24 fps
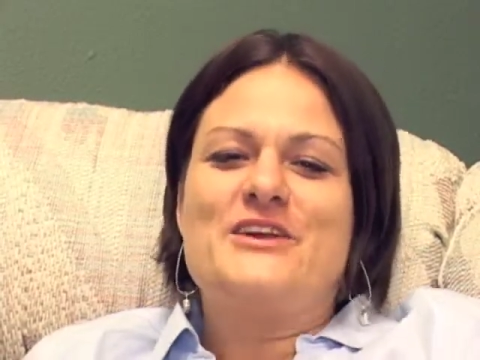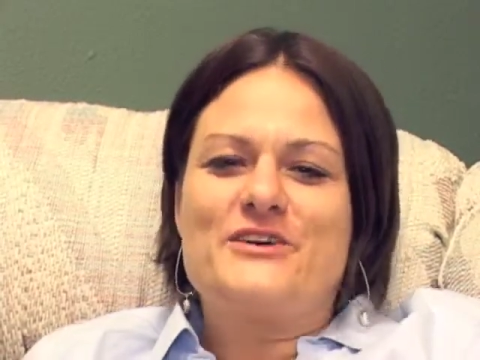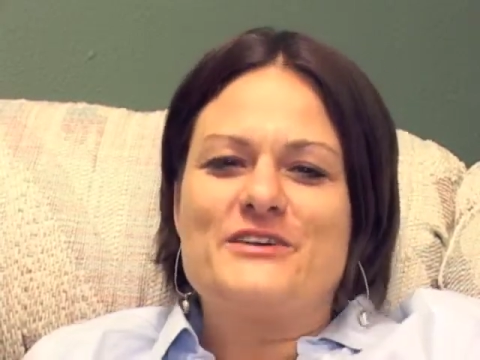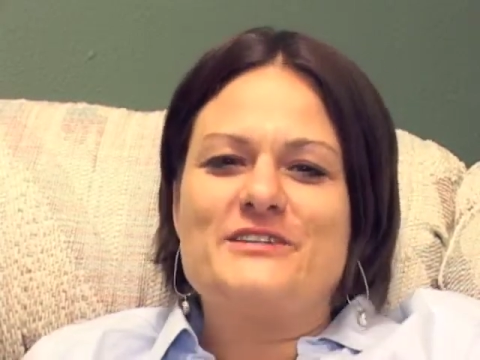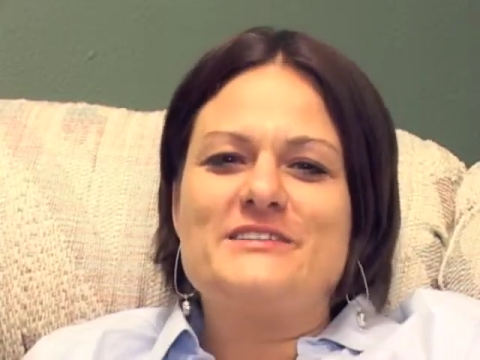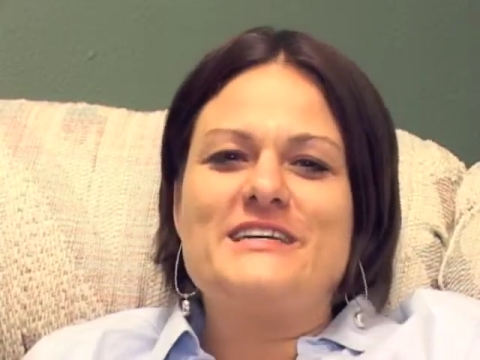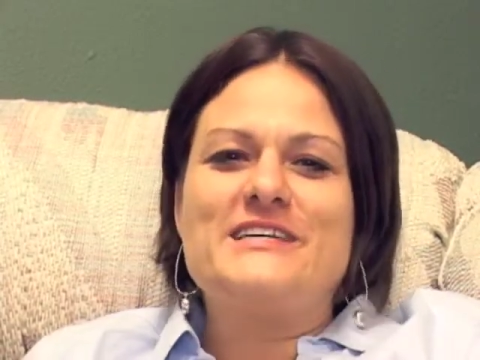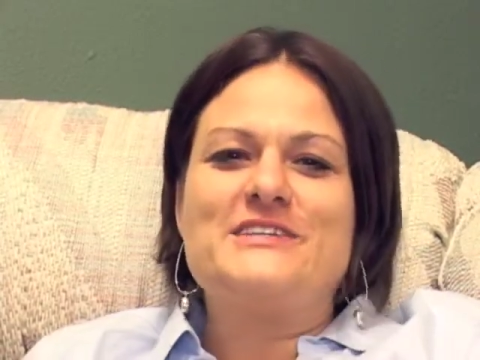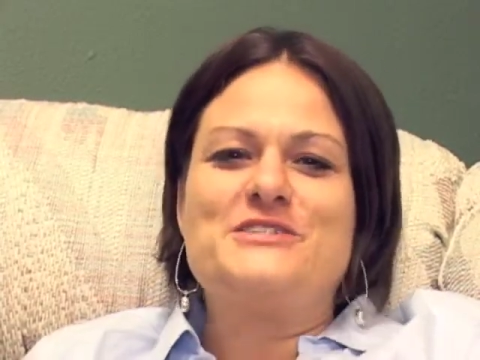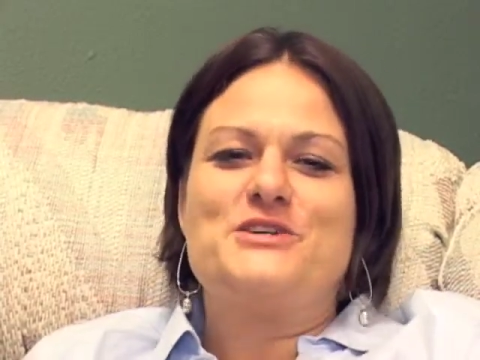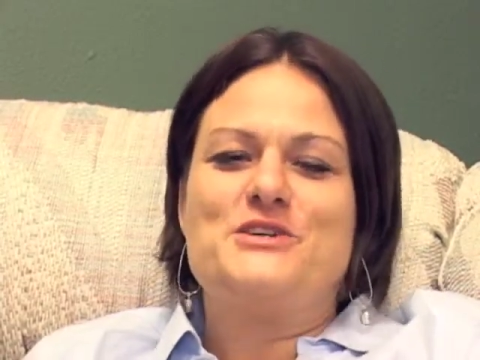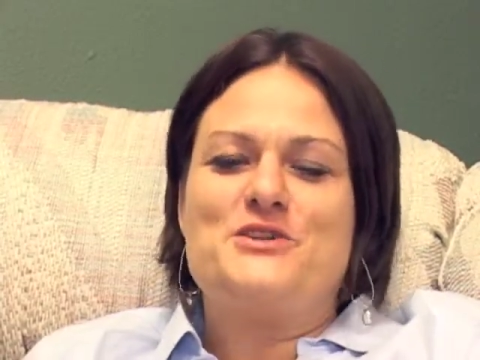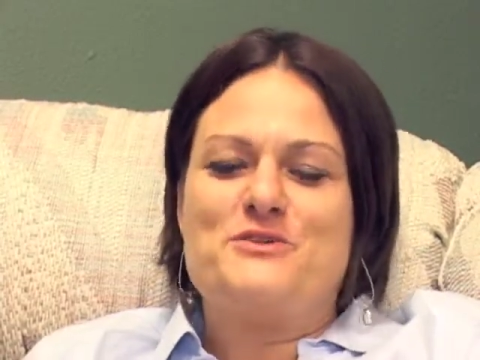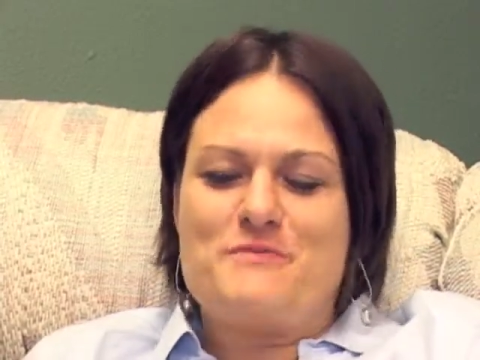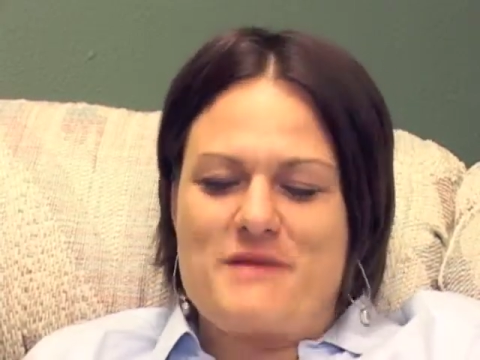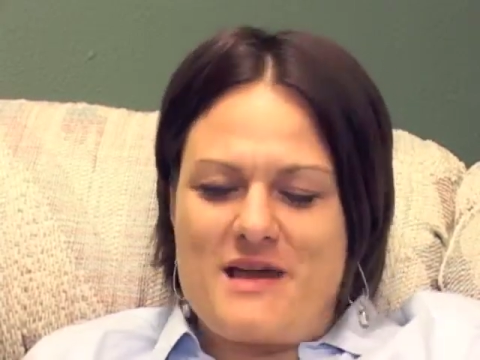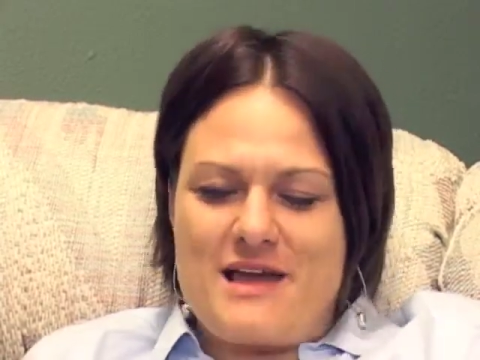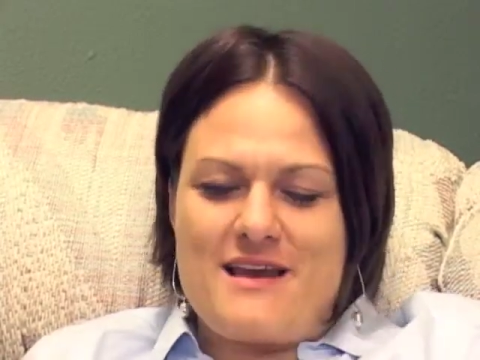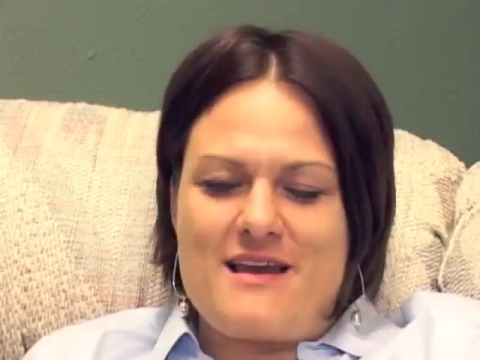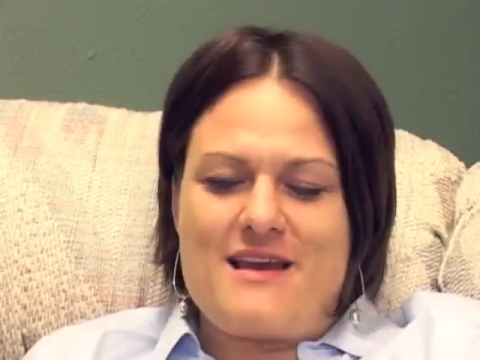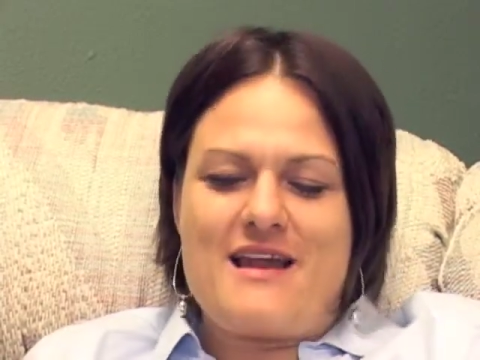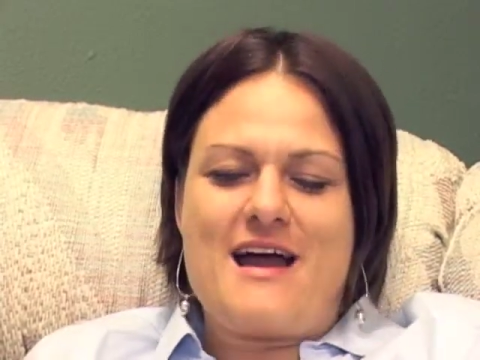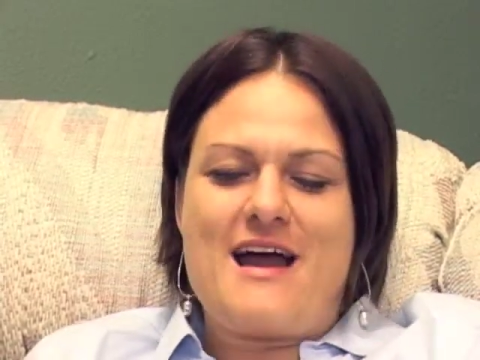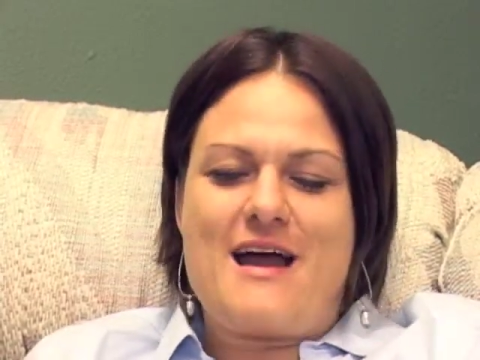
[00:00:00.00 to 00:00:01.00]
your addiction you
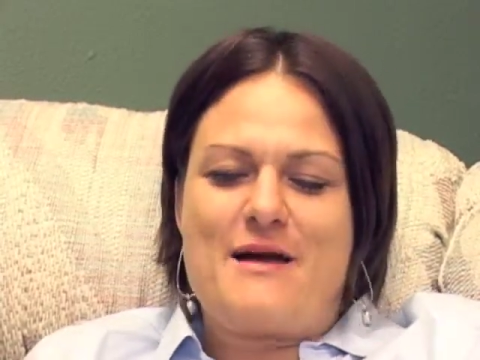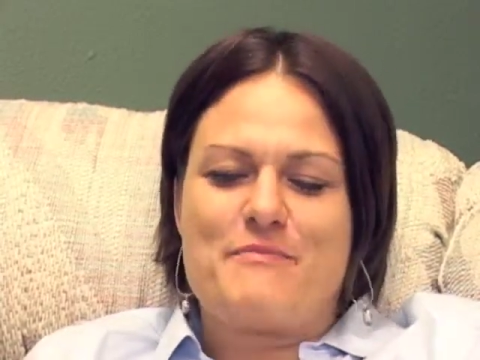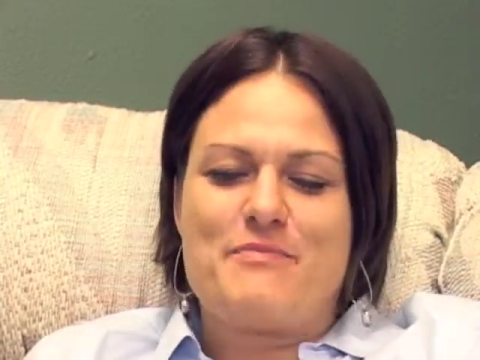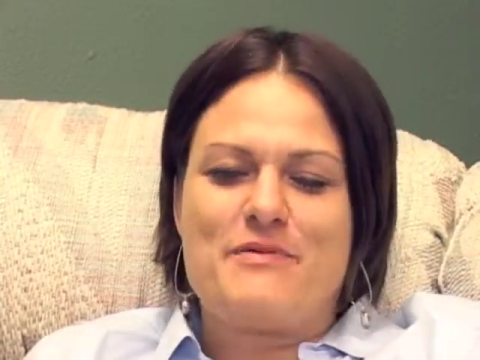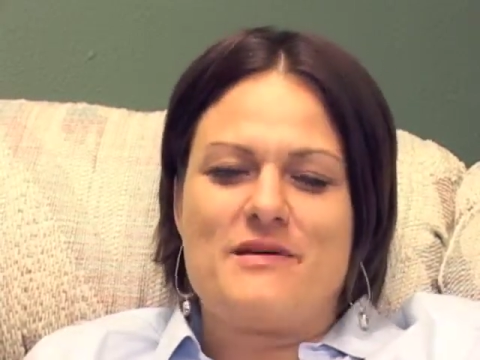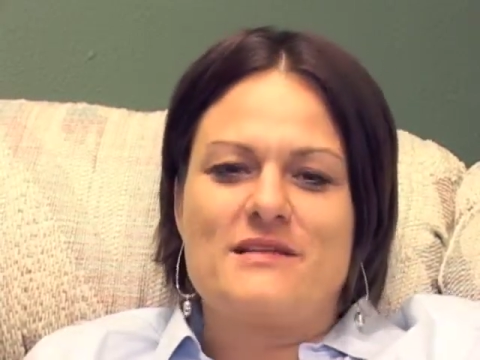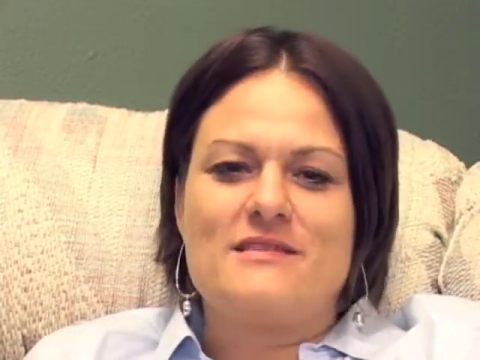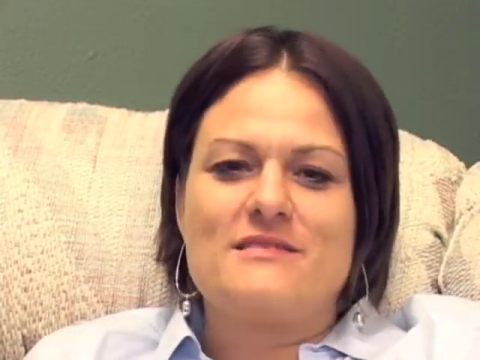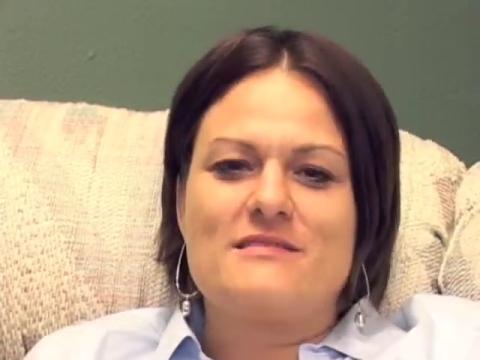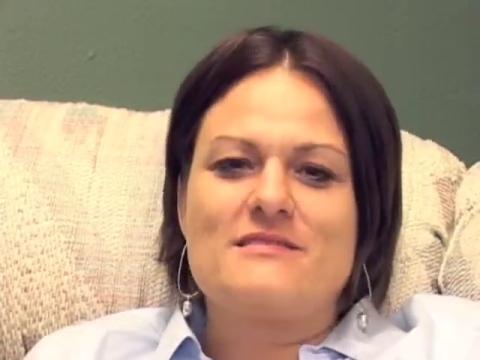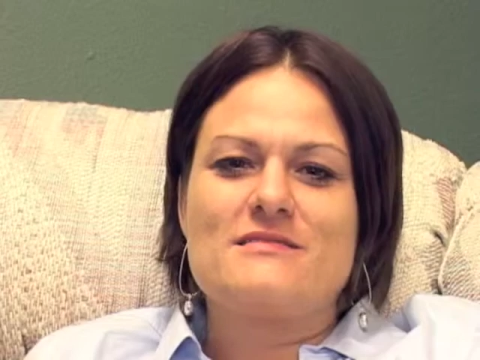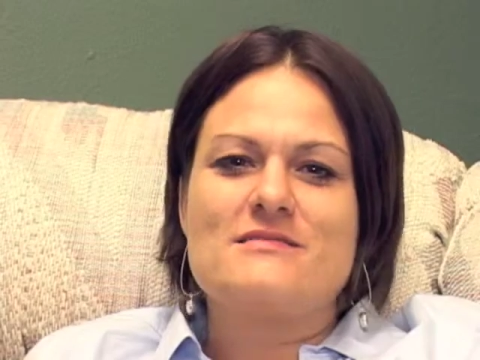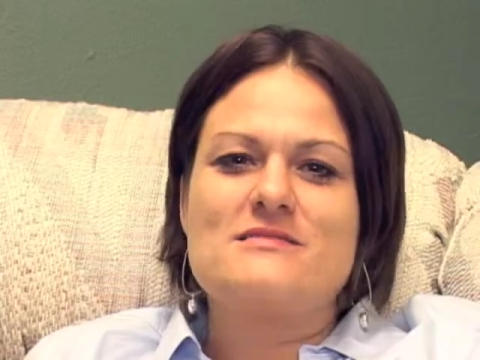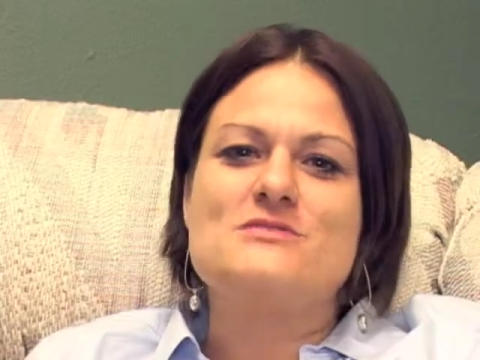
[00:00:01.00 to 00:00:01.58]
made it happen,